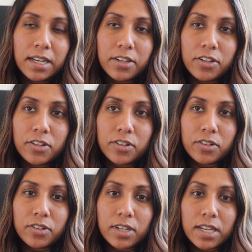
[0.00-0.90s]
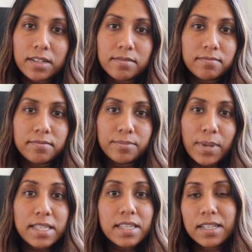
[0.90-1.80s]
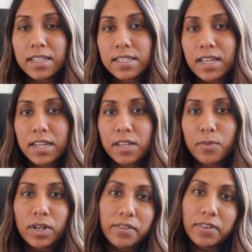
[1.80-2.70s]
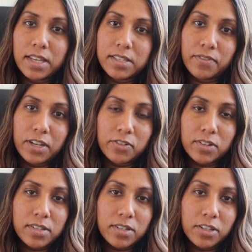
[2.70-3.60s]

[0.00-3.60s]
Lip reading: you can basically study whatever is of interest